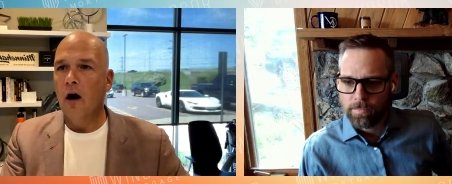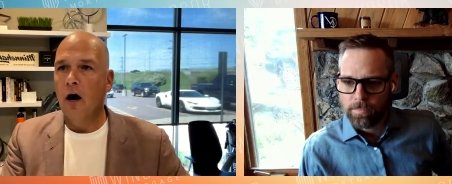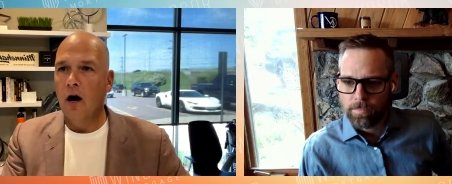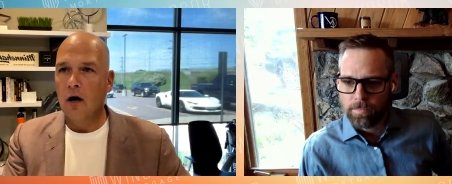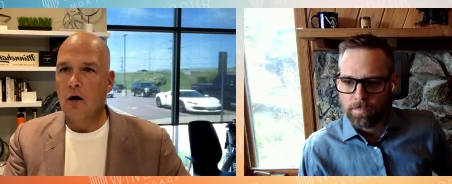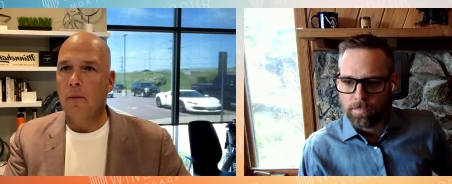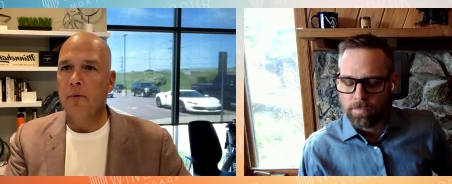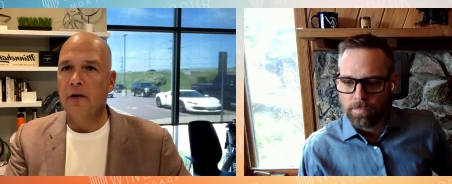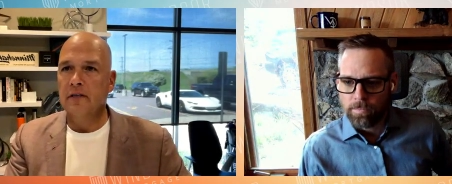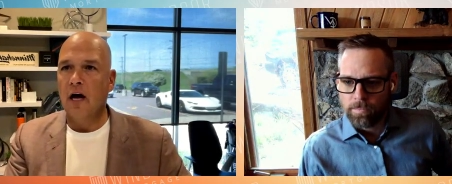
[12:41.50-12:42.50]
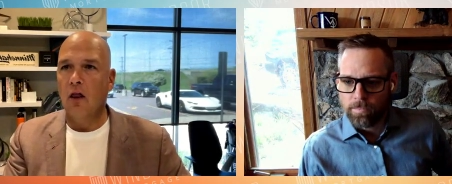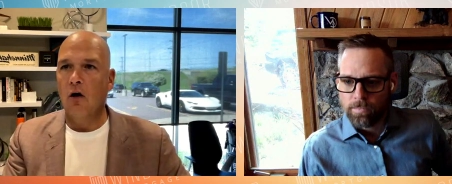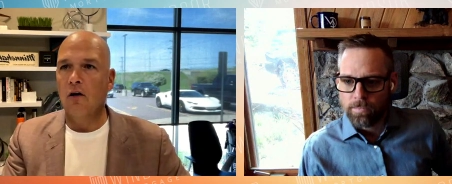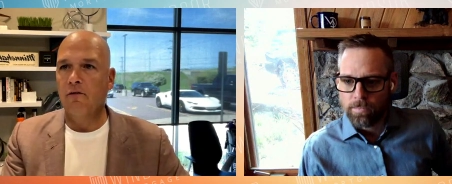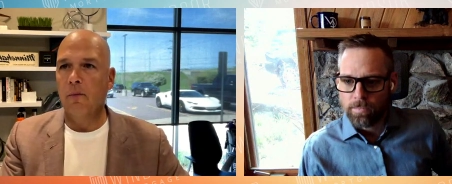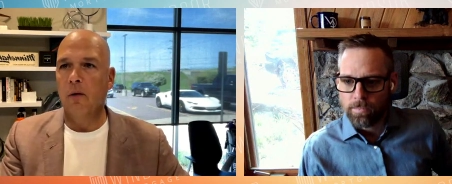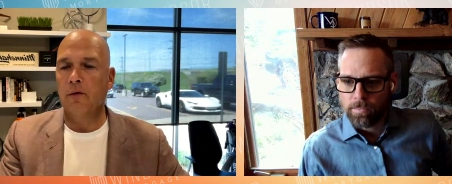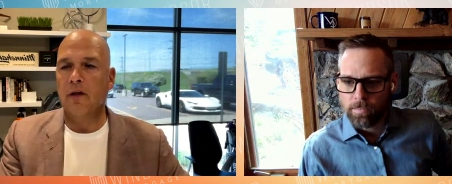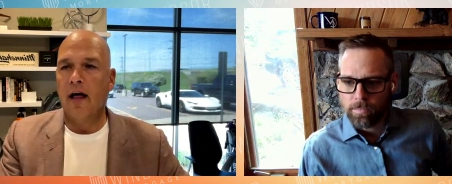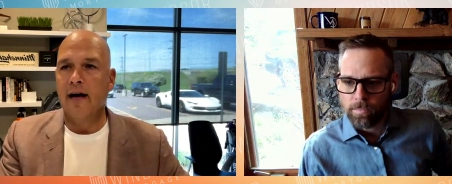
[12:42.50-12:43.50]
Speaker 1: uh, companies. How long have you been
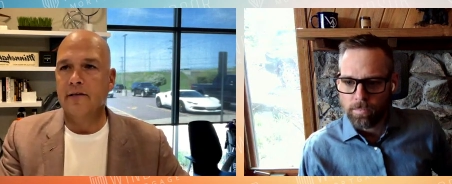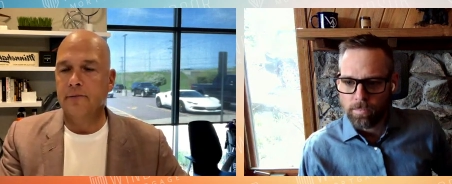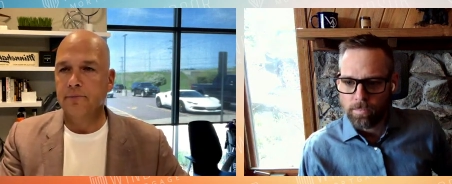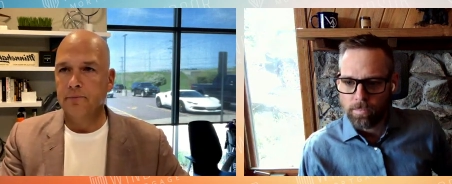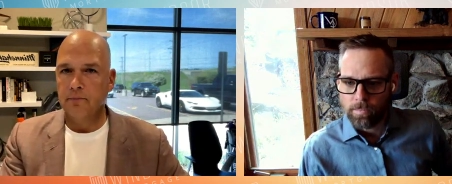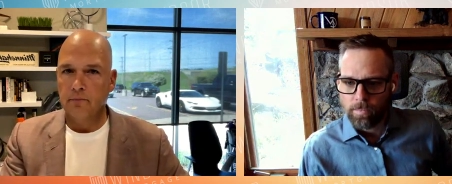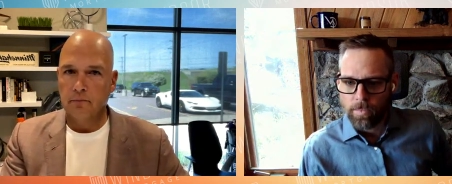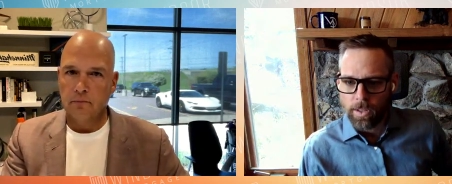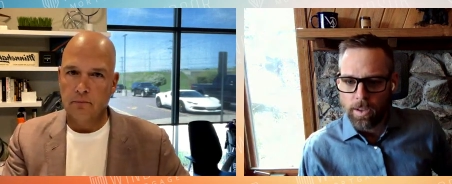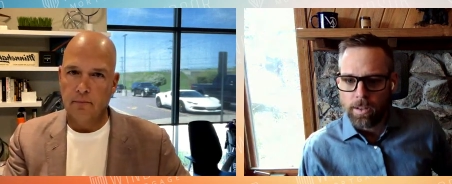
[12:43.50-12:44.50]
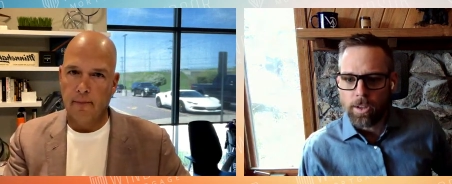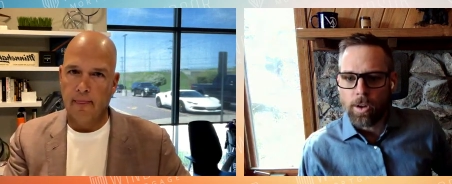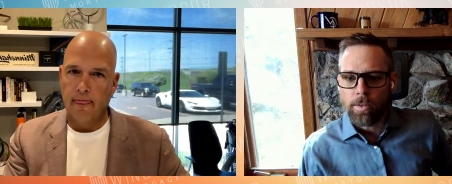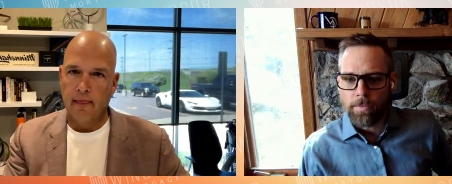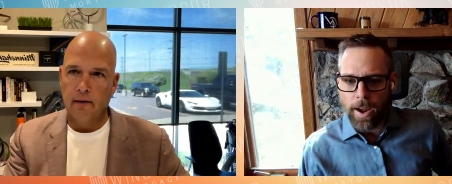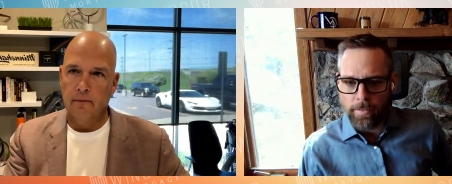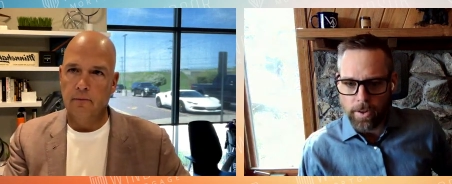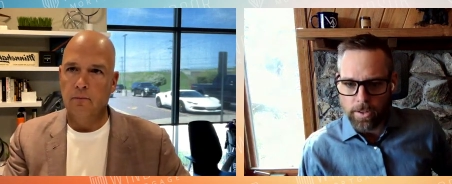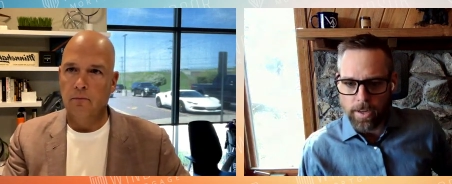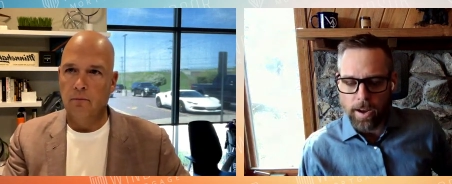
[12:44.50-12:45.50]
with Class?
Speaker 2: little over
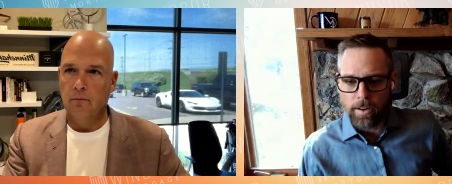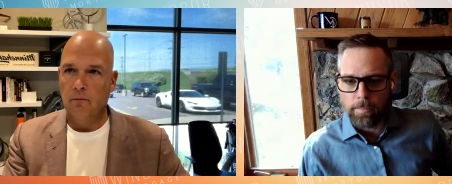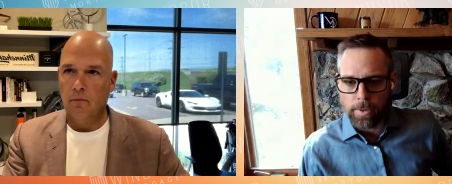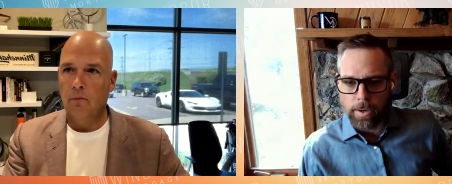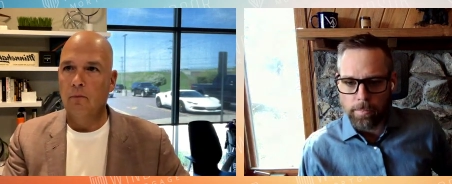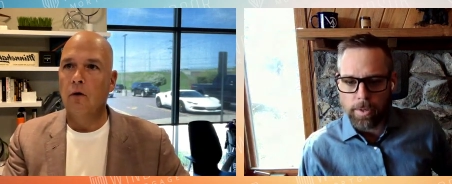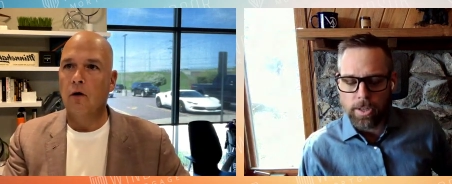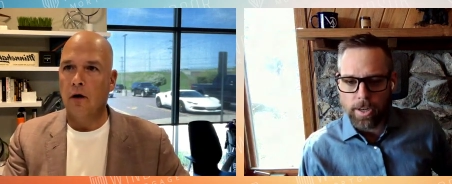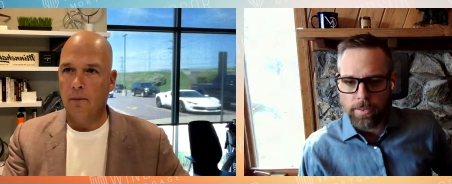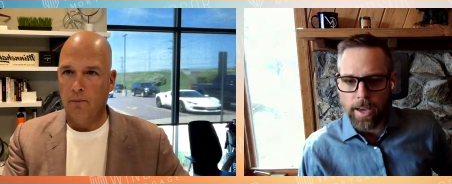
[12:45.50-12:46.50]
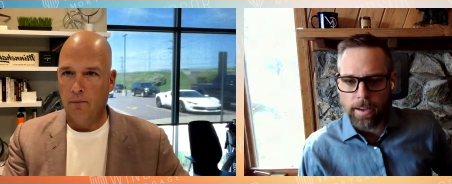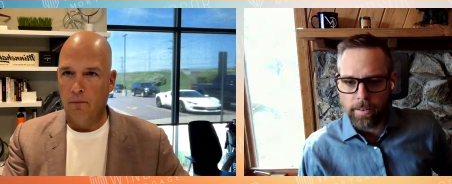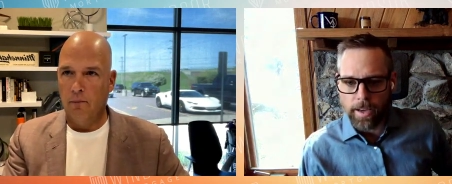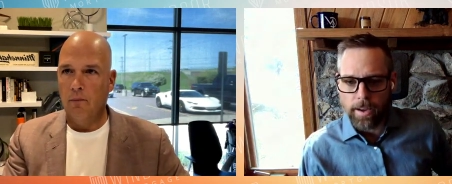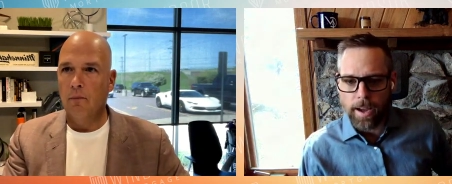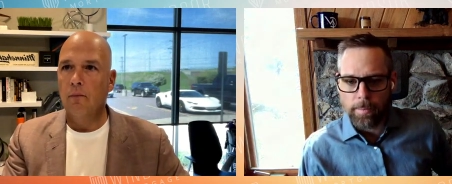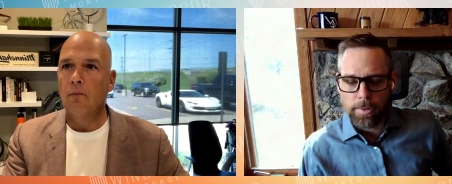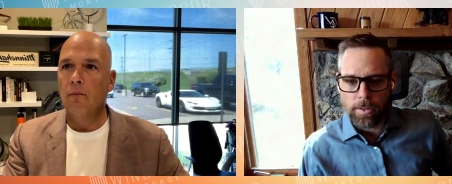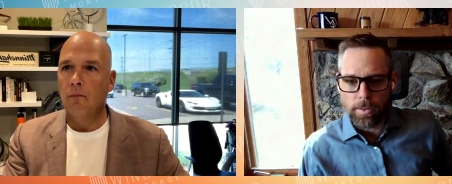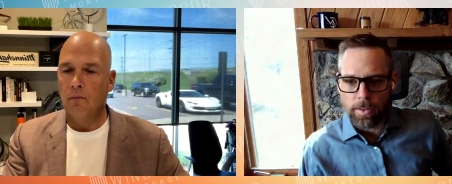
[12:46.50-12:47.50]
five years now, and I pre- appreciate that. Yeah,
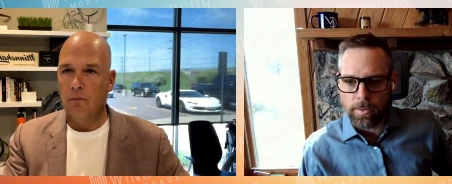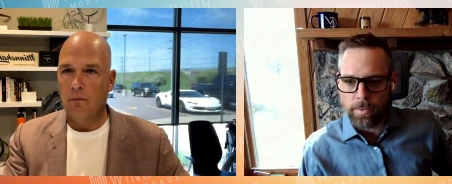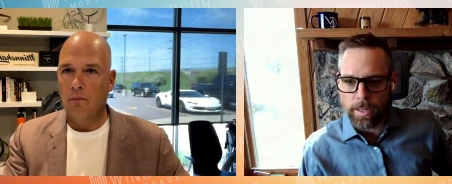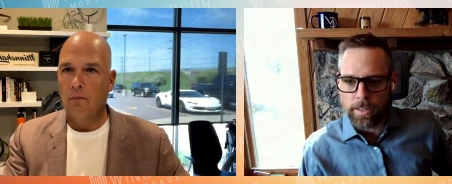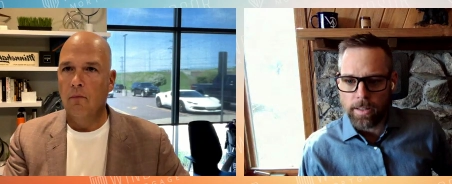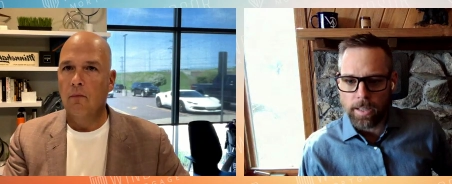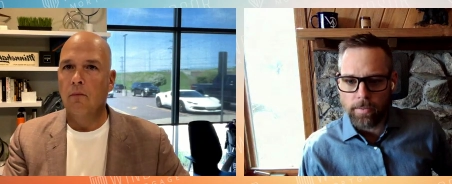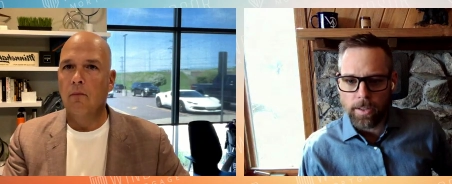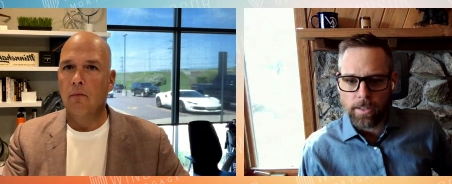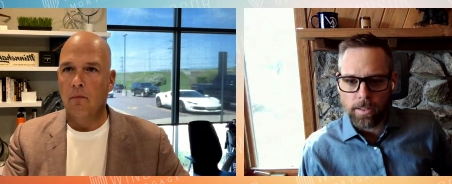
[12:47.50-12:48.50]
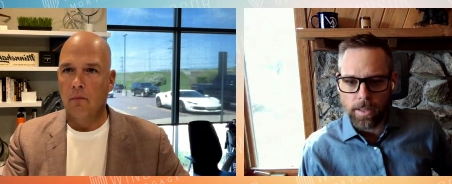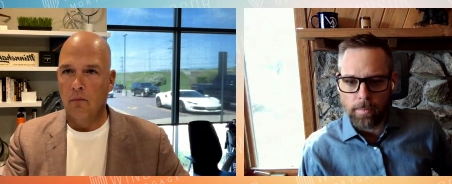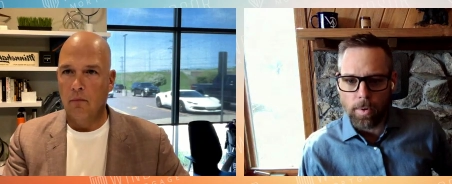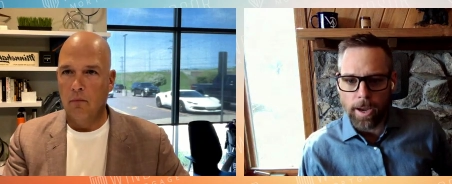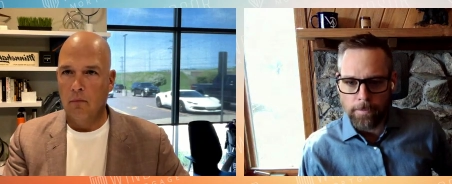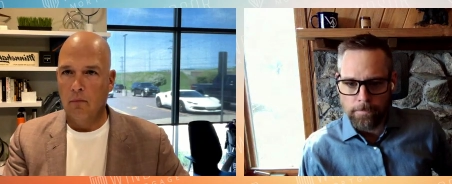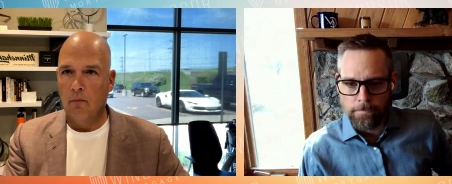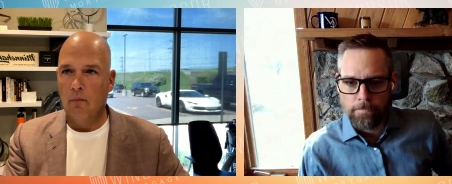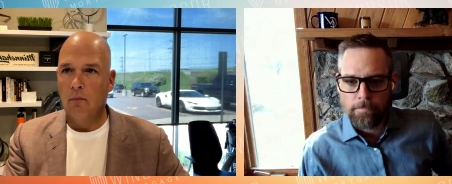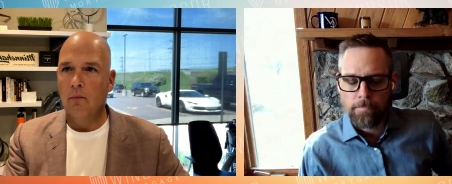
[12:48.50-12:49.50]
absolutely. like to think of us the same way.
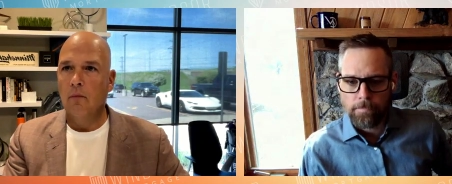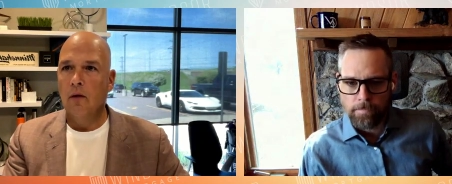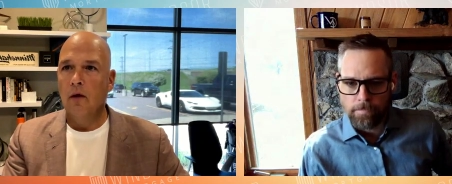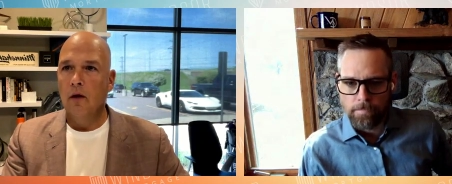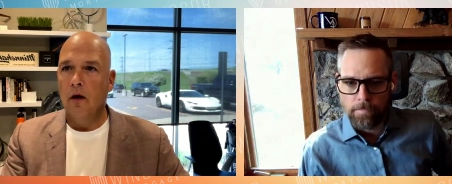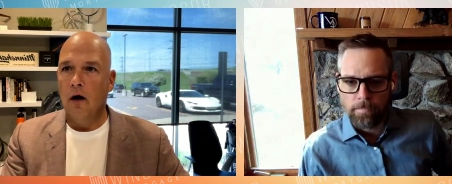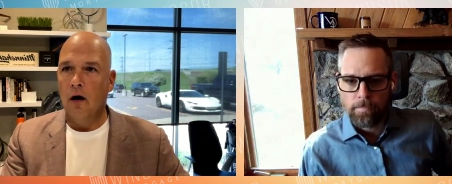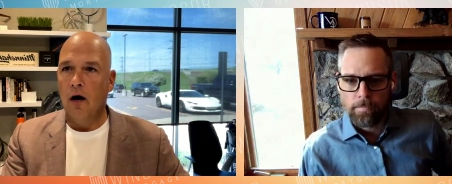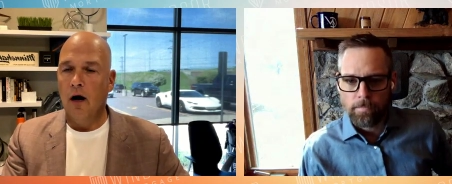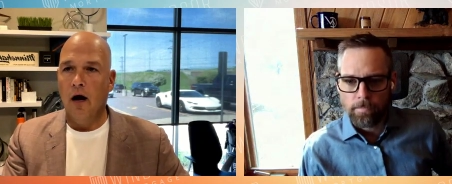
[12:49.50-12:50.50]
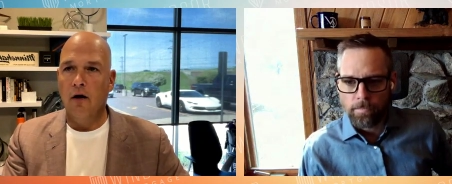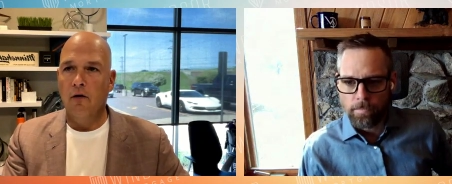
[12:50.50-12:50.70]
Speaker 1: Uh, I